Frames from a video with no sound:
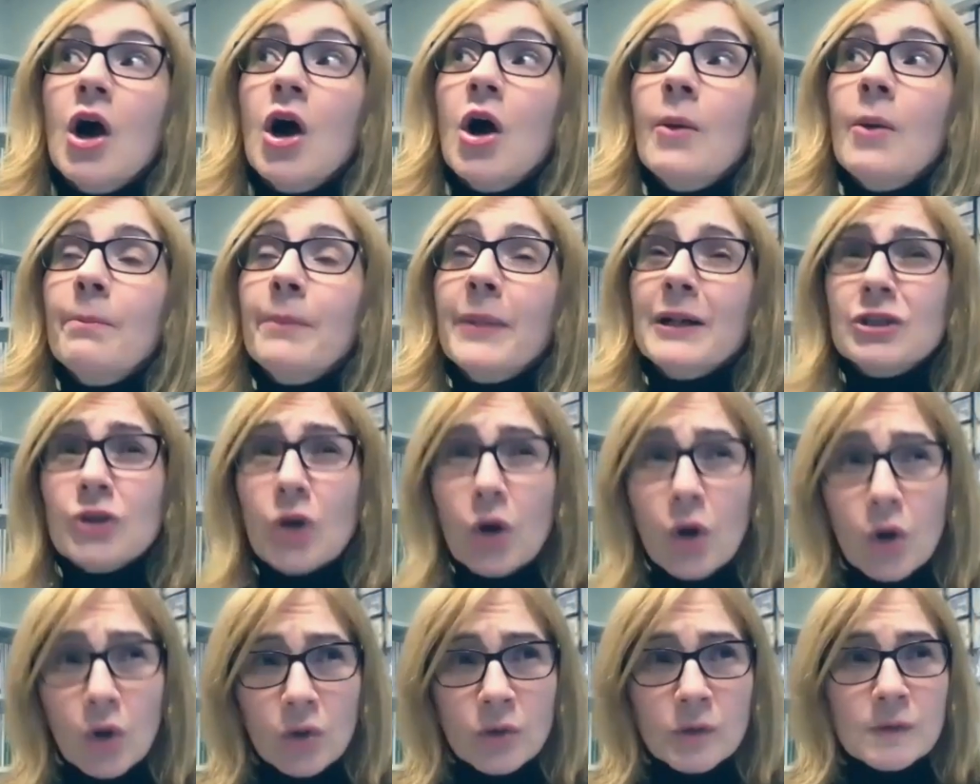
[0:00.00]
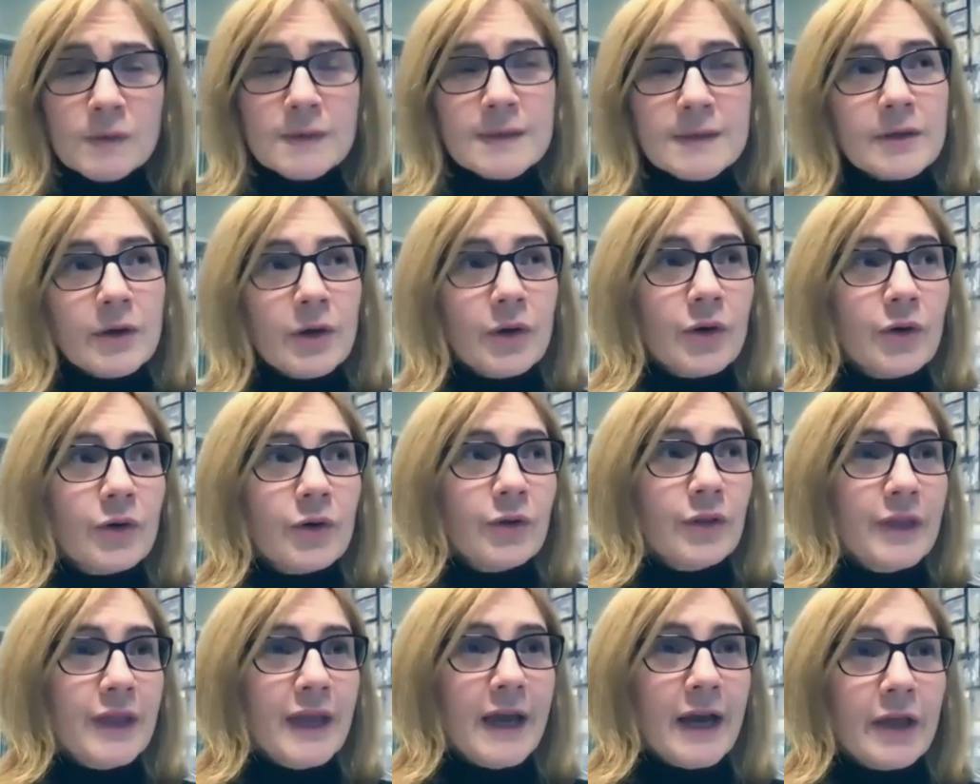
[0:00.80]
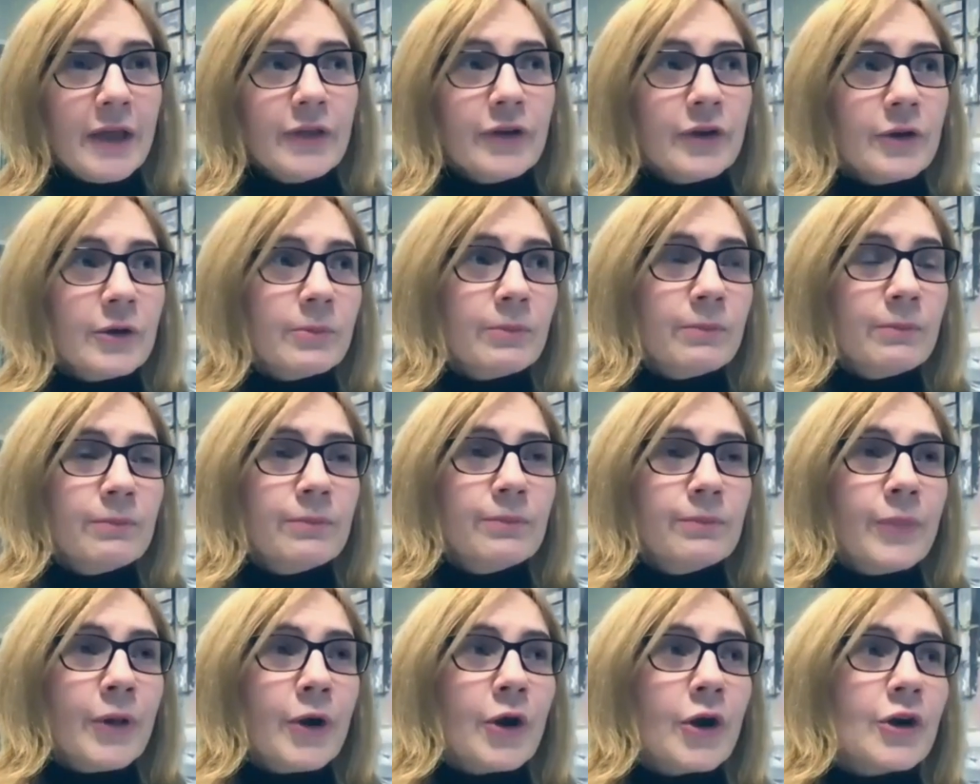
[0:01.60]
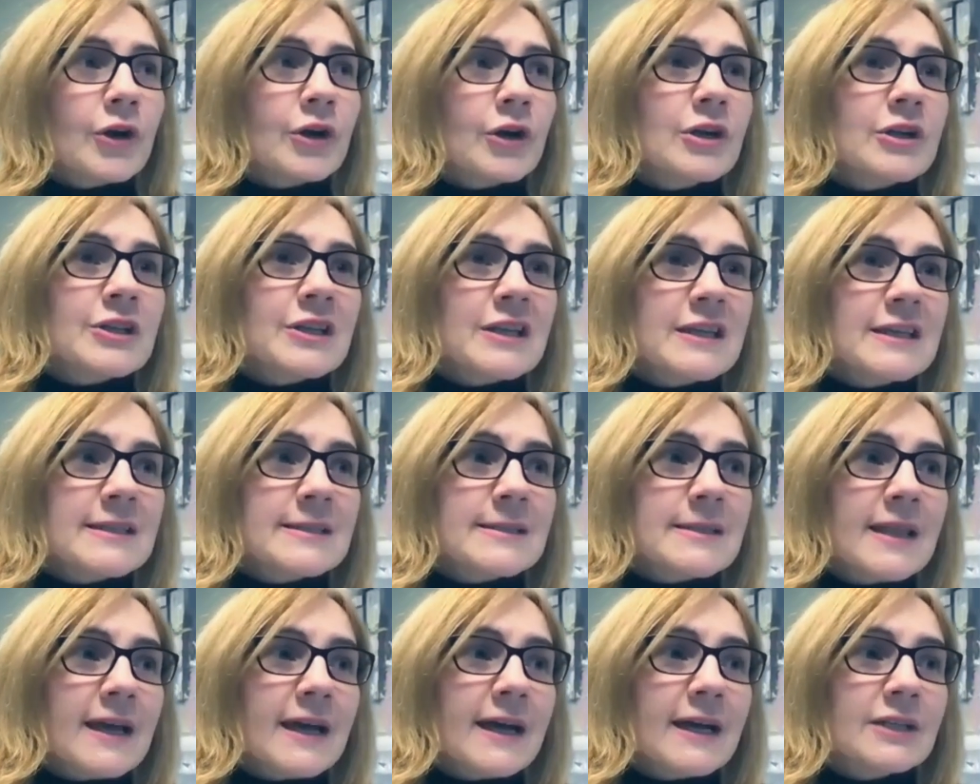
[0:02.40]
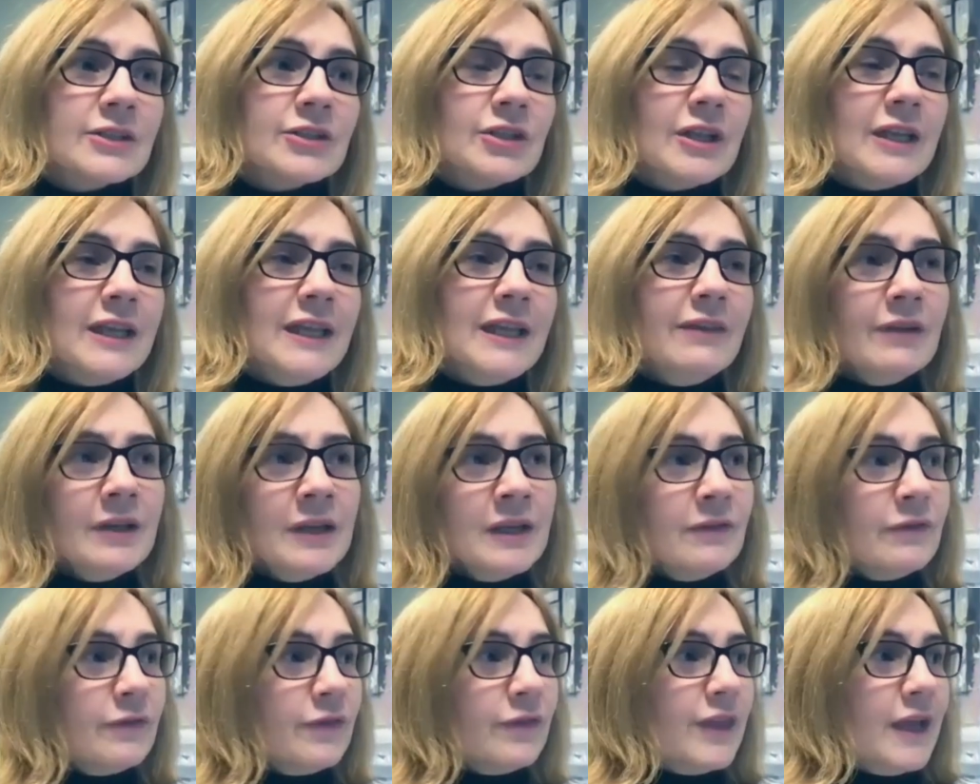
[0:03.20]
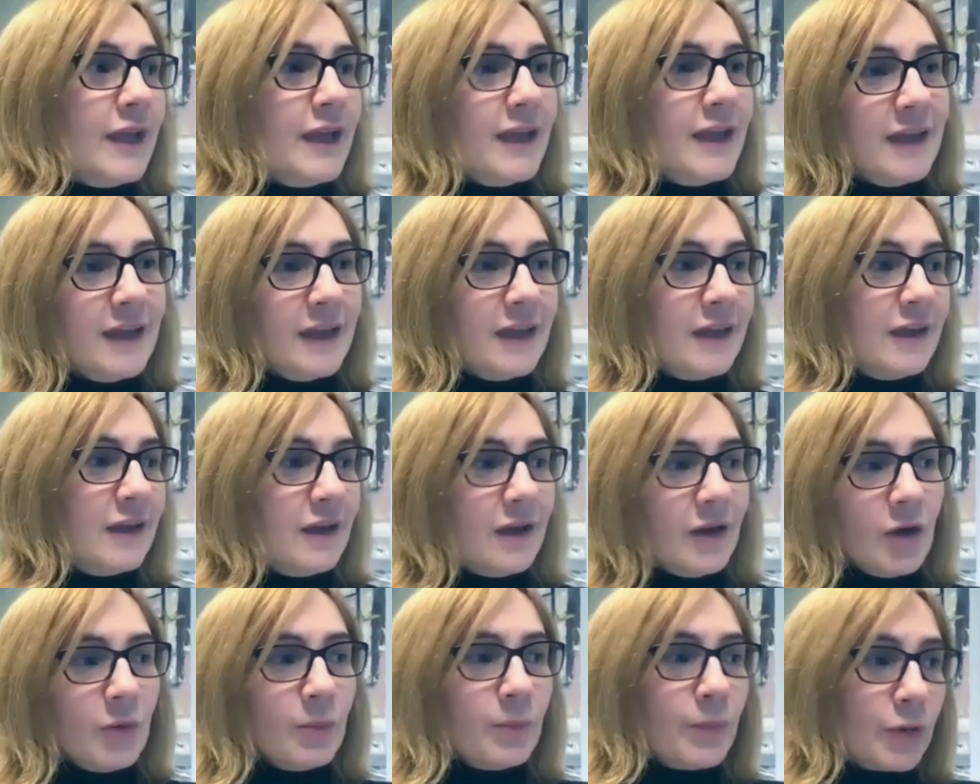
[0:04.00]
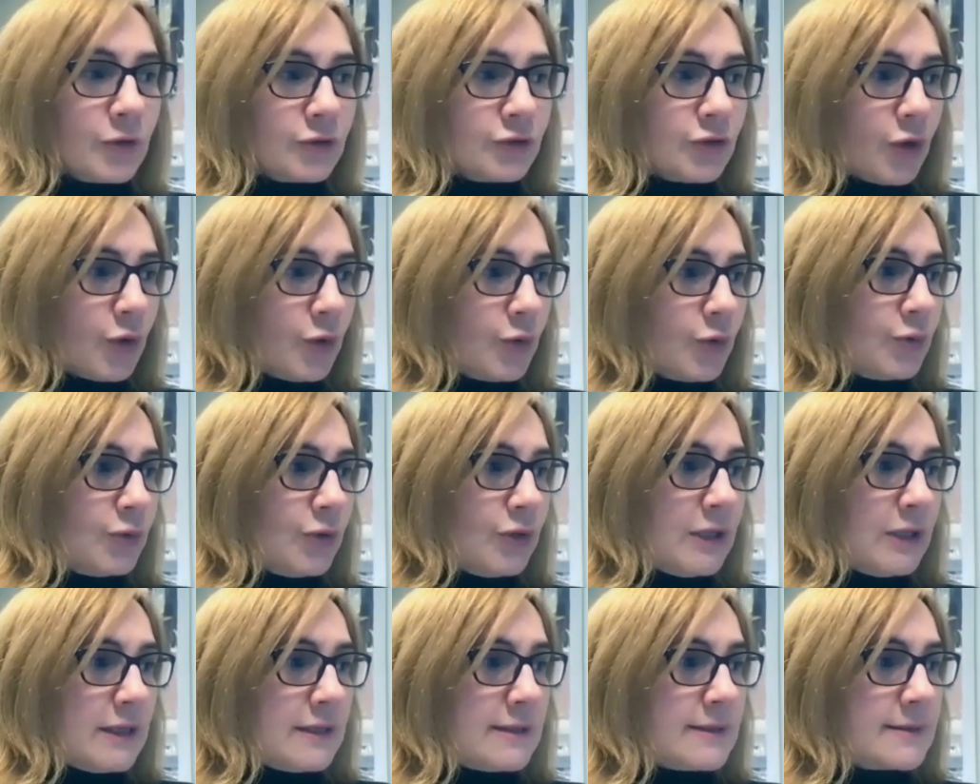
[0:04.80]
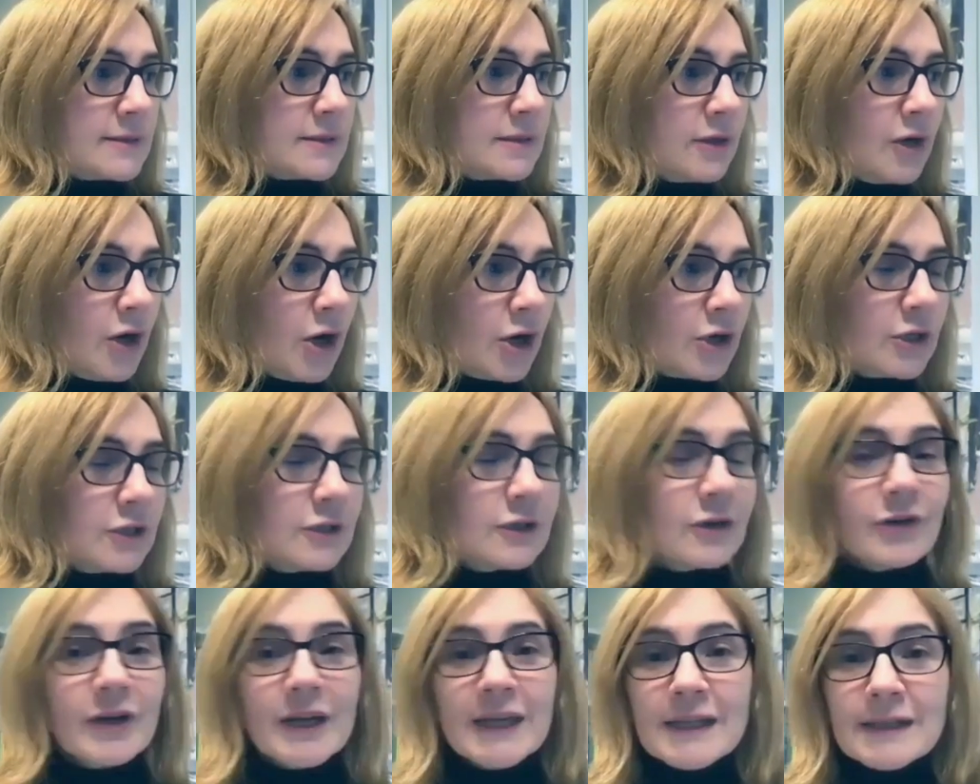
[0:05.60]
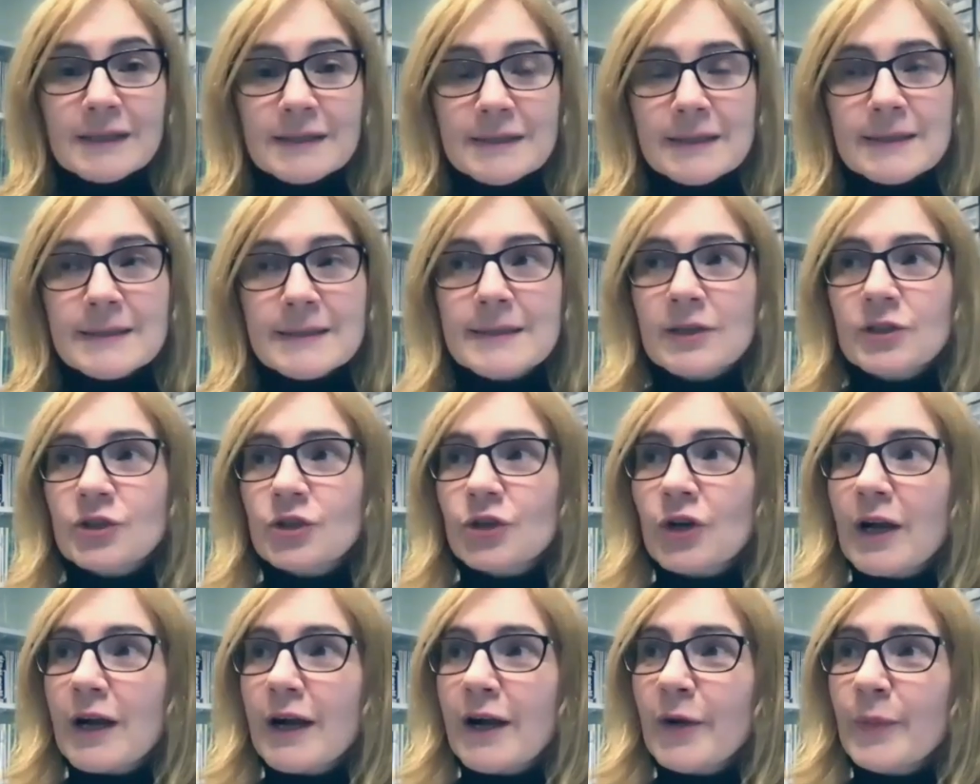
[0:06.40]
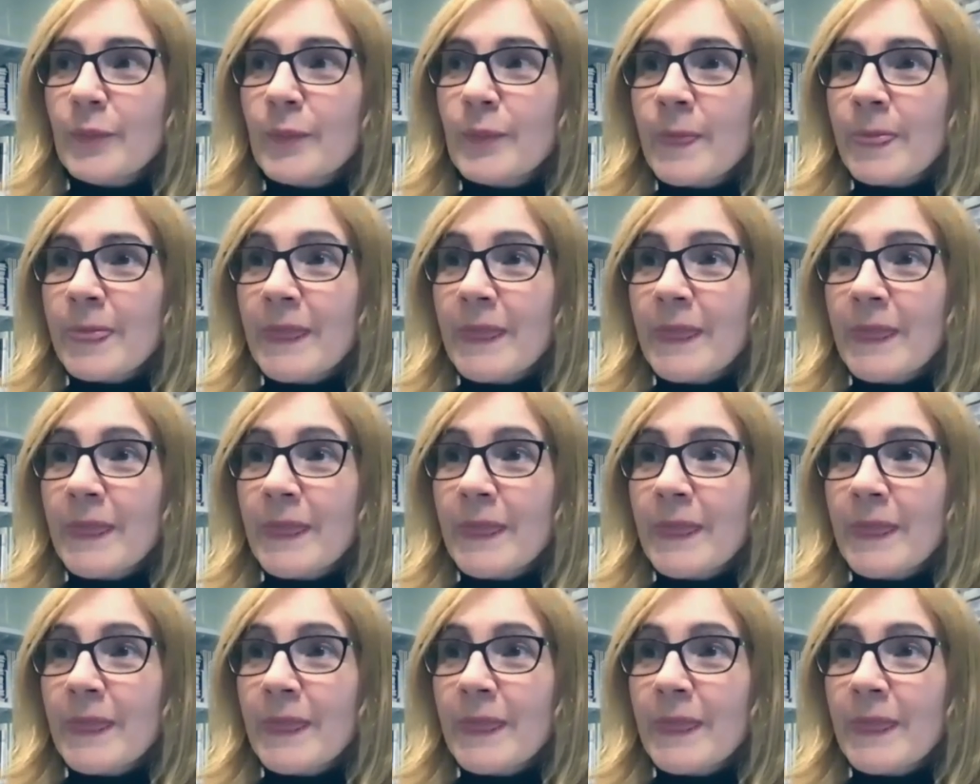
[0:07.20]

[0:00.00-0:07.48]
But also the other part is that even if they put all these guardrails, etc.,